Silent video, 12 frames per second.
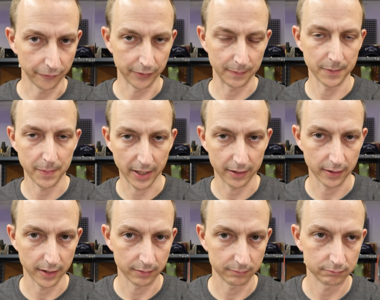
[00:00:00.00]
from the
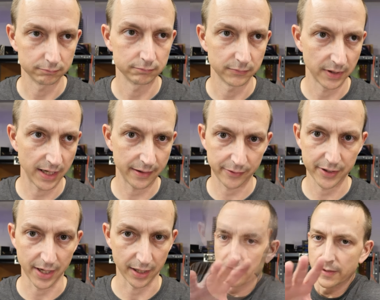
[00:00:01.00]
battery every
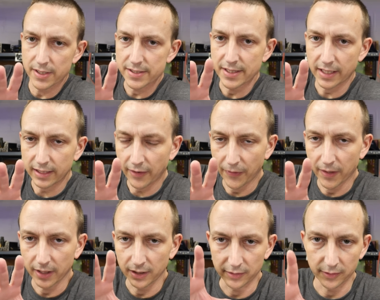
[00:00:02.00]
day. The second
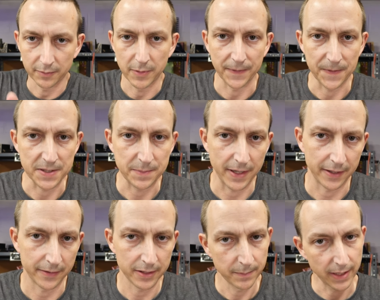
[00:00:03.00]
thing I learned about this
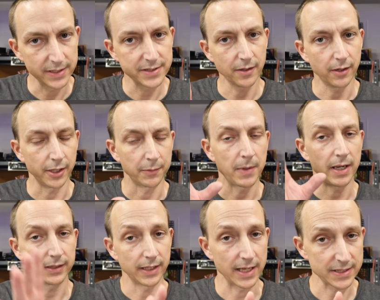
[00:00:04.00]
battery based on my
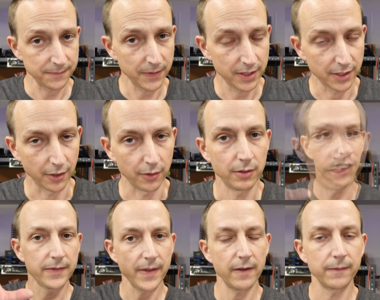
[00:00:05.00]
last video,
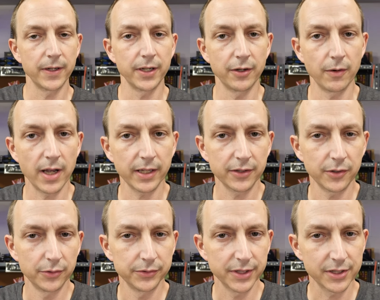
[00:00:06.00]
in that video I could
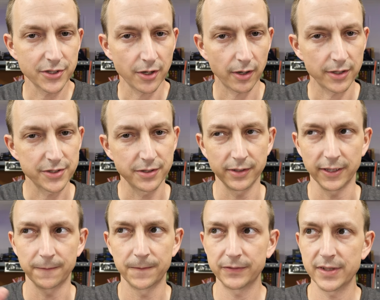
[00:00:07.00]
only charge to like
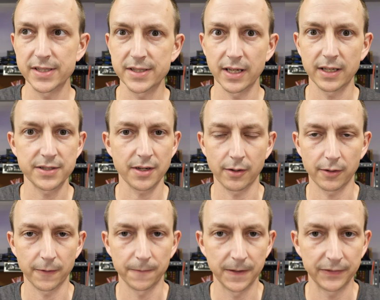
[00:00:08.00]
56
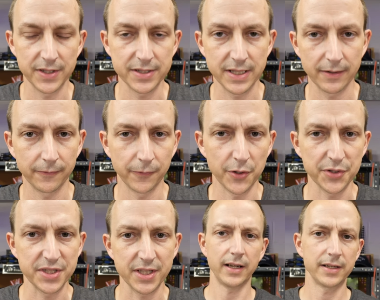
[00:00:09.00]
or 57
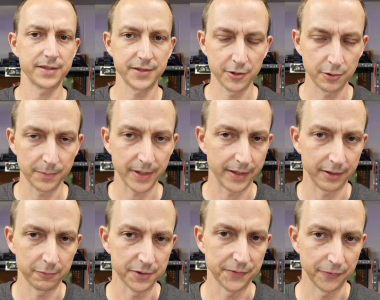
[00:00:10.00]
volts and I assumed that it
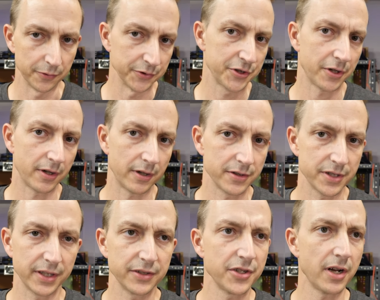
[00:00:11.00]
was full charge
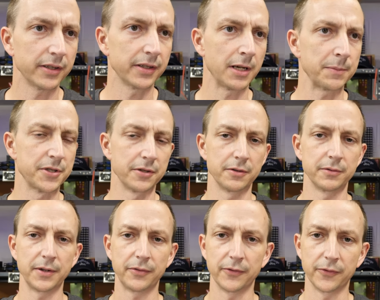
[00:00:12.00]
and chalked it up to
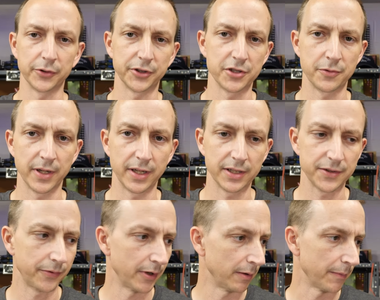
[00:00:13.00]
different voltage readings
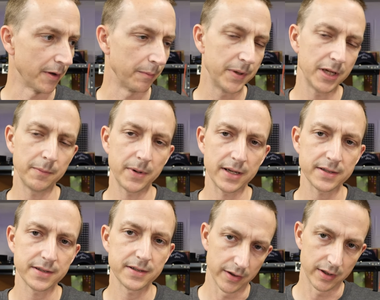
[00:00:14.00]
from the
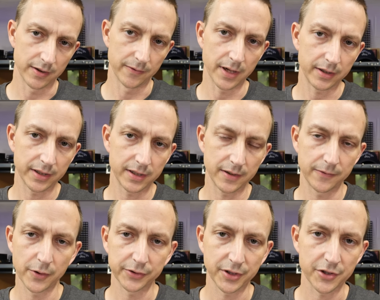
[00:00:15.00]
BMS, the LED
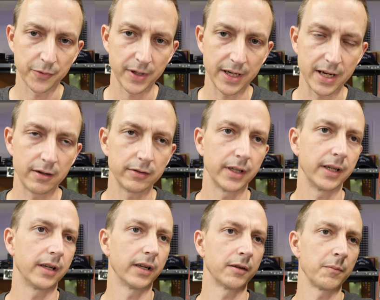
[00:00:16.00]
voltage readout,
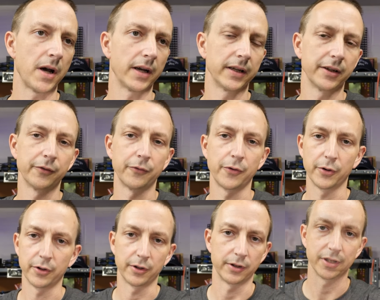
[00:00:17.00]
and my
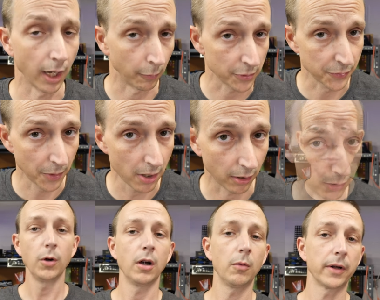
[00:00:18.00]
inverter. I was wrong.
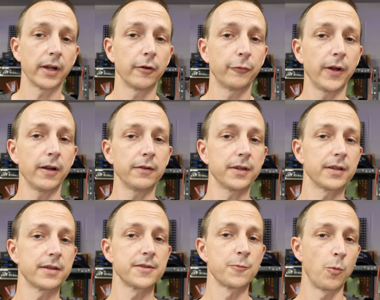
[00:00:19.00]
Well what I found
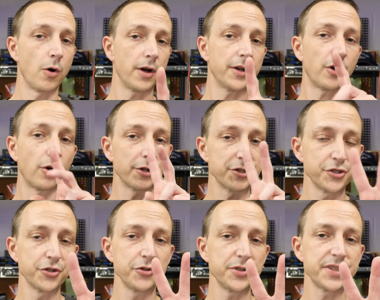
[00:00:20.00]
is one or
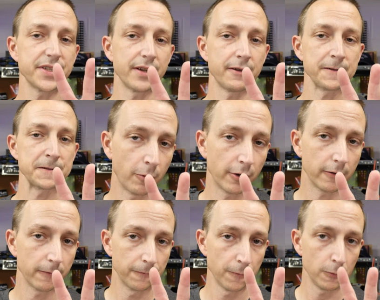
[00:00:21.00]
two cells weren't
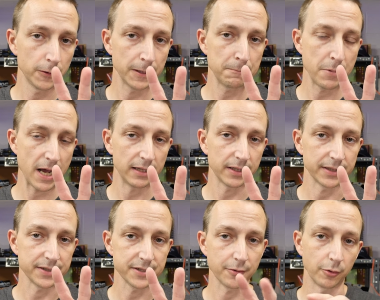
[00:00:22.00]
fully
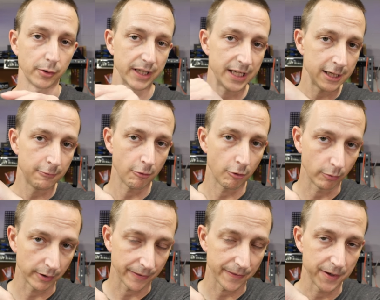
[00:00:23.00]
balanced or equal
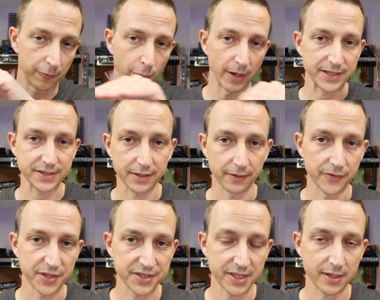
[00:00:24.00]
with the rest of
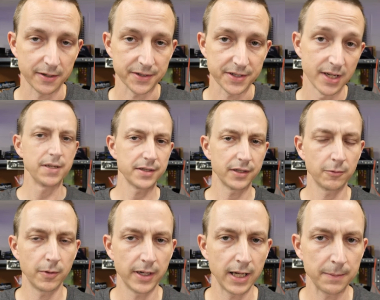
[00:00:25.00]
the cells. Basically
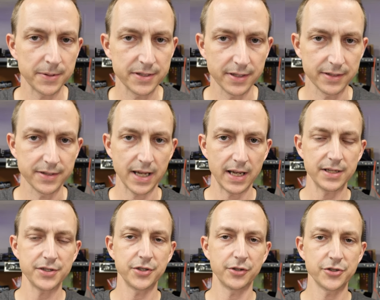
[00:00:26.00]
what happens is
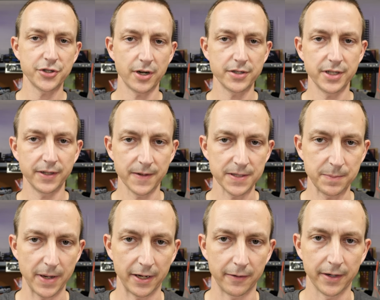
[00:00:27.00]
as you're charging this
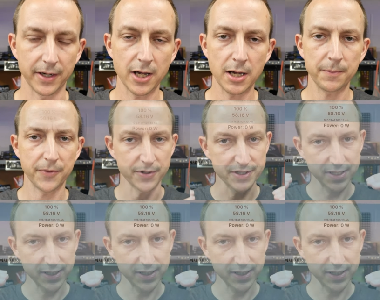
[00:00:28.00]
battery up, there's